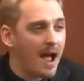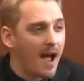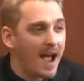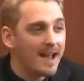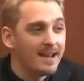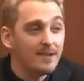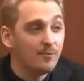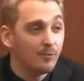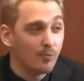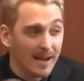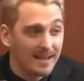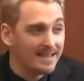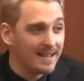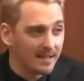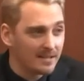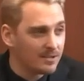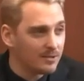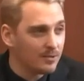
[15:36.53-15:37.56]
I didn't write
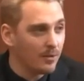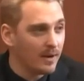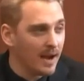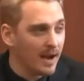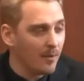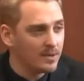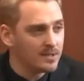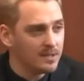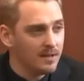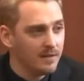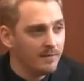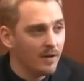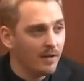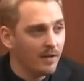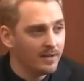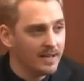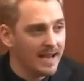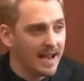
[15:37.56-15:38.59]
that story. I wasn't
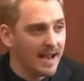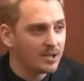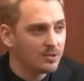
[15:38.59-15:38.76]
involved in the